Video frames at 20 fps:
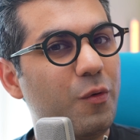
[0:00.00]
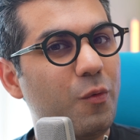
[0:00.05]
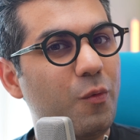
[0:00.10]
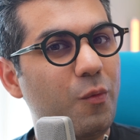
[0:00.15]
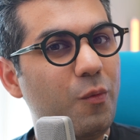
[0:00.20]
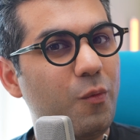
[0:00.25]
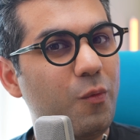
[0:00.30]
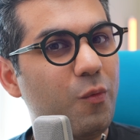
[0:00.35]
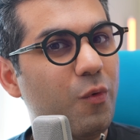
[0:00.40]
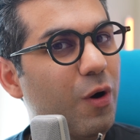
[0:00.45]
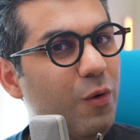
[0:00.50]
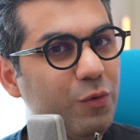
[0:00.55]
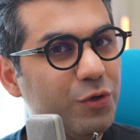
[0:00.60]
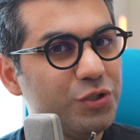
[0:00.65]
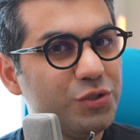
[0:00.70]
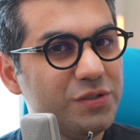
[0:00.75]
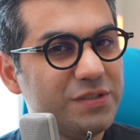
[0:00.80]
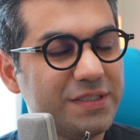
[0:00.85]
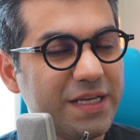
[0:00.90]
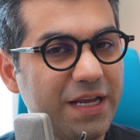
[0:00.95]
what
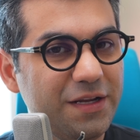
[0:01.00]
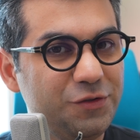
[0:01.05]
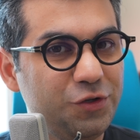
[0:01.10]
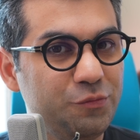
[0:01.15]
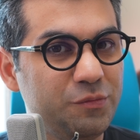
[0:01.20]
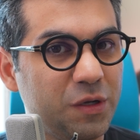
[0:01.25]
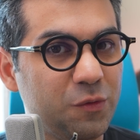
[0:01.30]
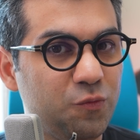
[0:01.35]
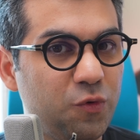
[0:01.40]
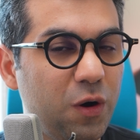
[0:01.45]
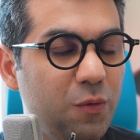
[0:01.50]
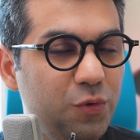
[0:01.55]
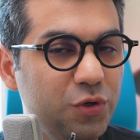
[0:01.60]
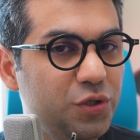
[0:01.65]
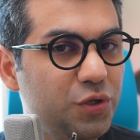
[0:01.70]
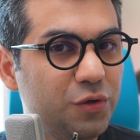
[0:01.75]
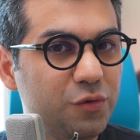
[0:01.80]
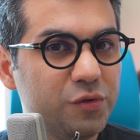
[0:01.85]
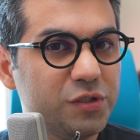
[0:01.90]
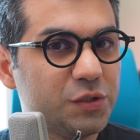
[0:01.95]
would you say to me? What
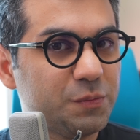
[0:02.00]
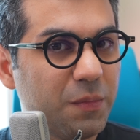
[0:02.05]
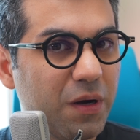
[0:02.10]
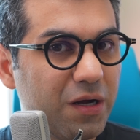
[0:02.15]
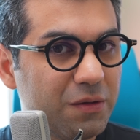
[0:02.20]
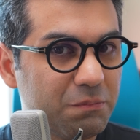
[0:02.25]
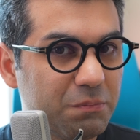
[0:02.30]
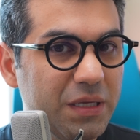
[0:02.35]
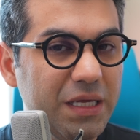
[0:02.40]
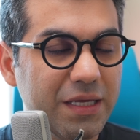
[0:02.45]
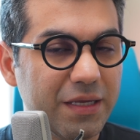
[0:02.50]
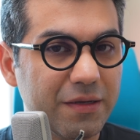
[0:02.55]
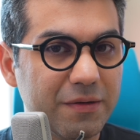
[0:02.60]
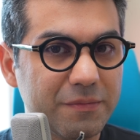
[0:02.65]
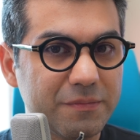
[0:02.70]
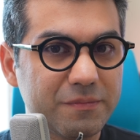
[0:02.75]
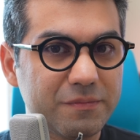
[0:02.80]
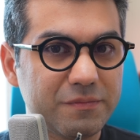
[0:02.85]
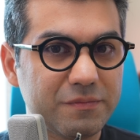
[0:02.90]
would your response be?